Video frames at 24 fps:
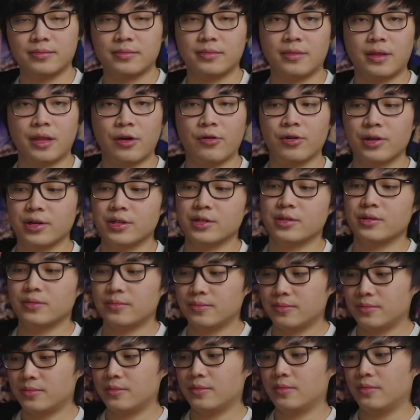there it is.
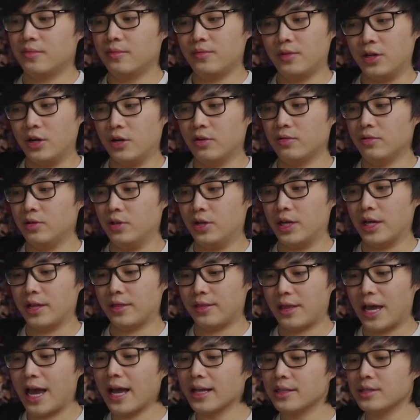You know, you get
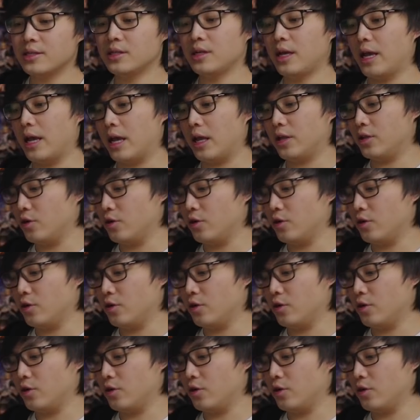that, and